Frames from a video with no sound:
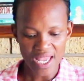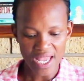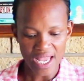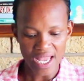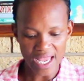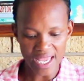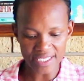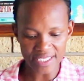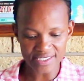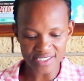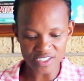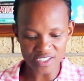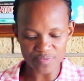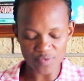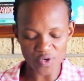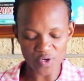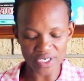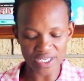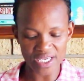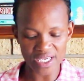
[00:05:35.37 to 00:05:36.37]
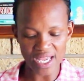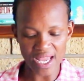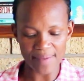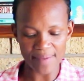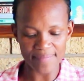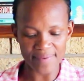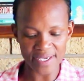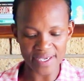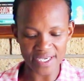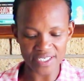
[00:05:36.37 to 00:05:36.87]
Hi, this is Boni.
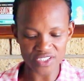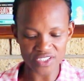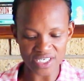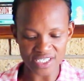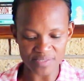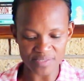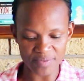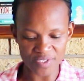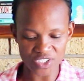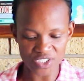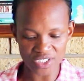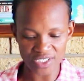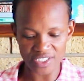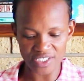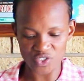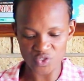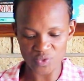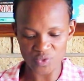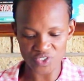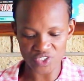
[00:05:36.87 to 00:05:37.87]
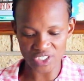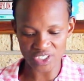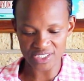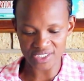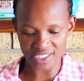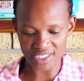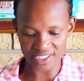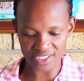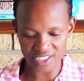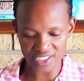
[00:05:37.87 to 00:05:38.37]
I'm a transmission and switching
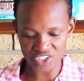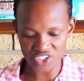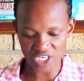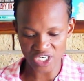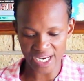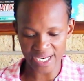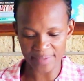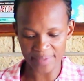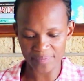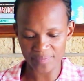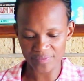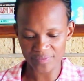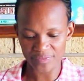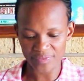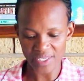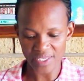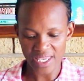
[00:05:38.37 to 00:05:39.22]
technician